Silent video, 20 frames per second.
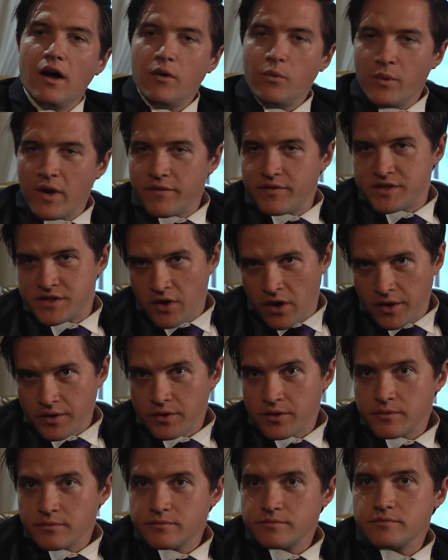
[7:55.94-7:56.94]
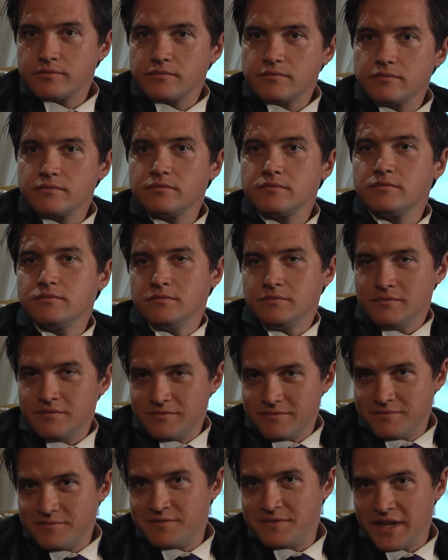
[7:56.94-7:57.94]
We have a daughter.
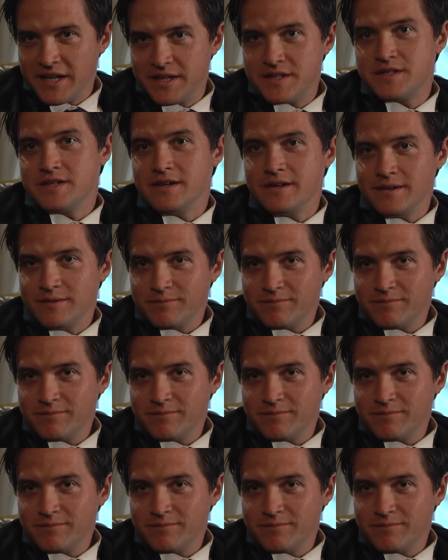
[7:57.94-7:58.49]
Daisy.